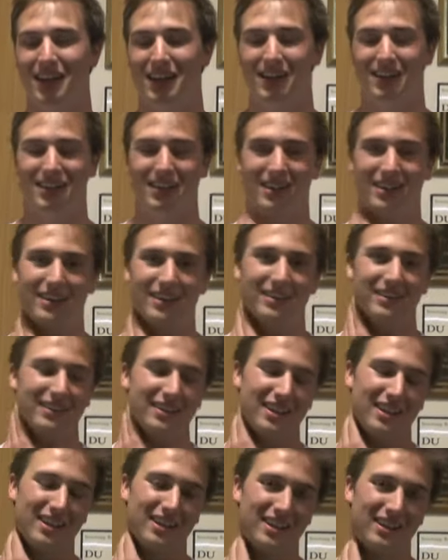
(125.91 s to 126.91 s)
And
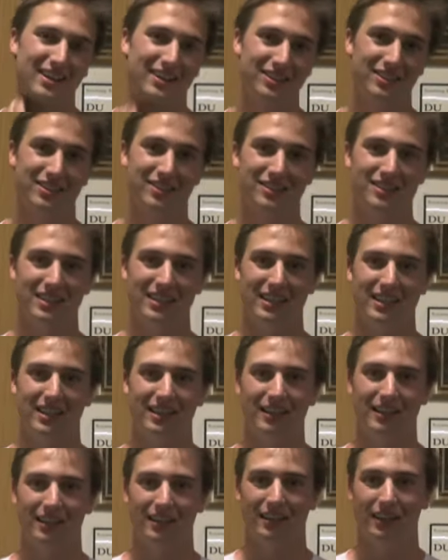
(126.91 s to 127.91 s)
just
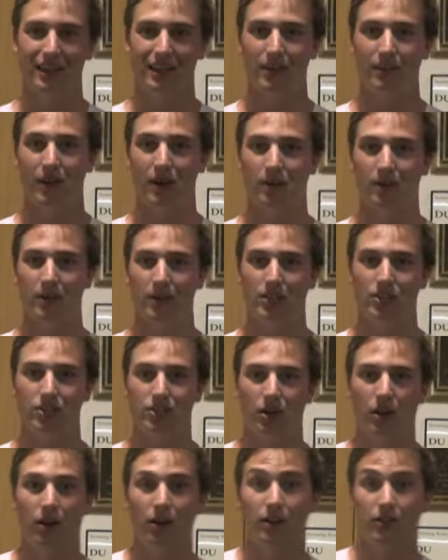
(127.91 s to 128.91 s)
seeing kind of how
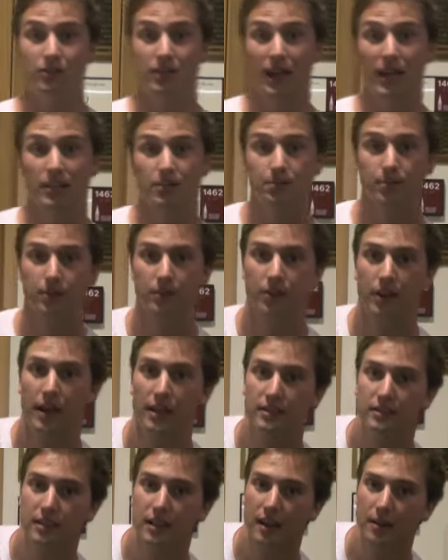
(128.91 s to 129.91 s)
much all those guys
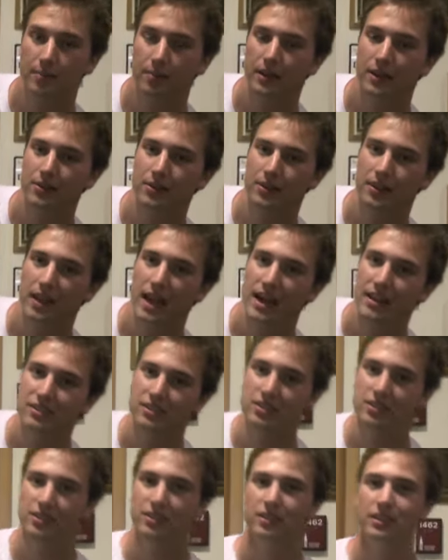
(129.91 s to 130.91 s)
progressed that I played with
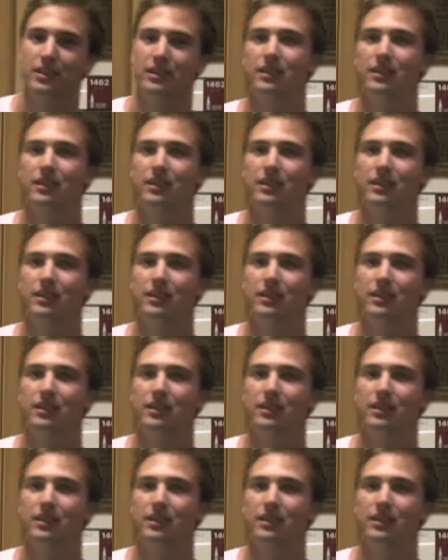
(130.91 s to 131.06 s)
last year,